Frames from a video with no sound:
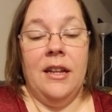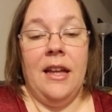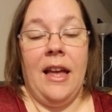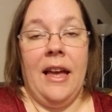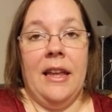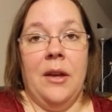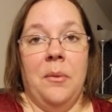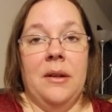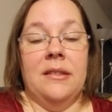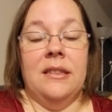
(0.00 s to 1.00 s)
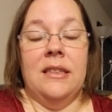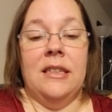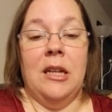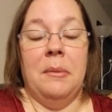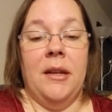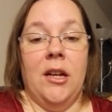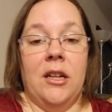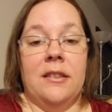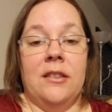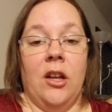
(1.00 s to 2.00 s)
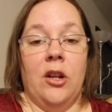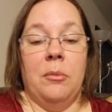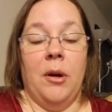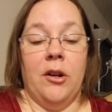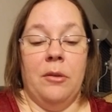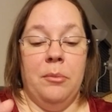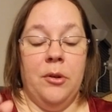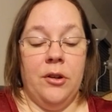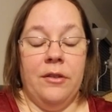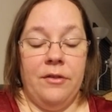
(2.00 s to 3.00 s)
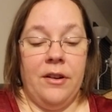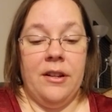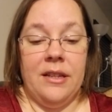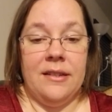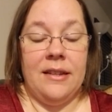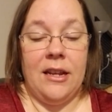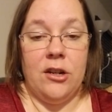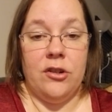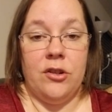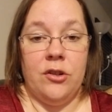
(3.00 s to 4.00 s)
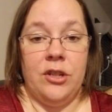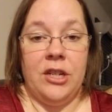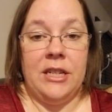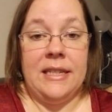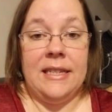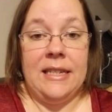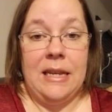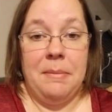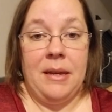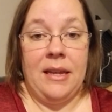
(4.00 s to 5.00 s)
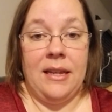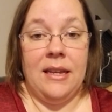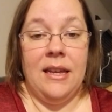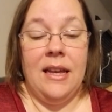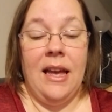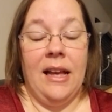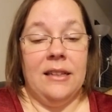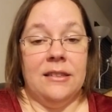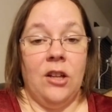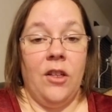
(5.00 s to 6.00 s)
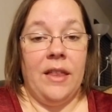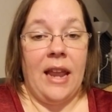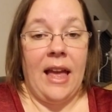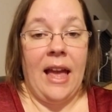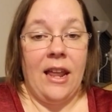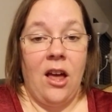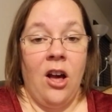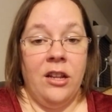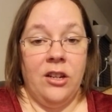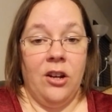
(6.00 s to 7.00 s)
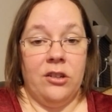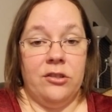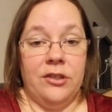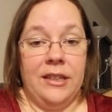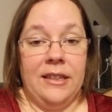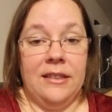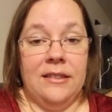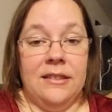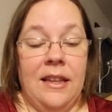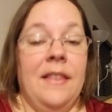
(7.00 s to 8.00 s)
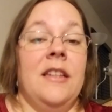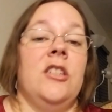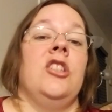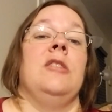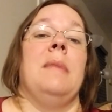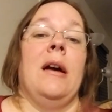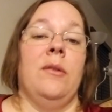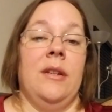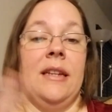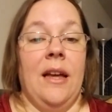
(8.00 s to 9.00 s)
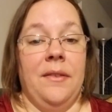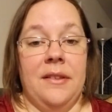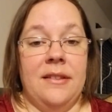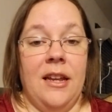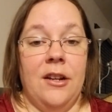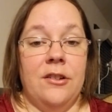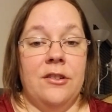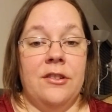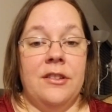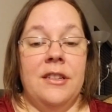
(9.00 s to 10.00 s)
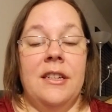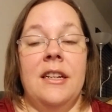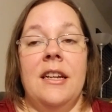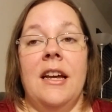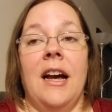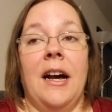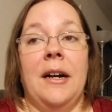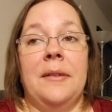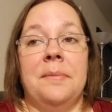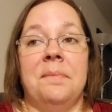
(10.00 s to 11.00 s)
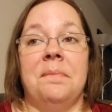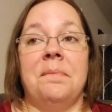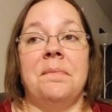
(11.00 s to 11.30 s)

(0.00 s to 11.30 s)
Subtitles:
and it wasn't until my youngest daughter brought her and put her in front of the stairs so she could see me and saw that I had hot dog treats, and then she bounded down the stairs. But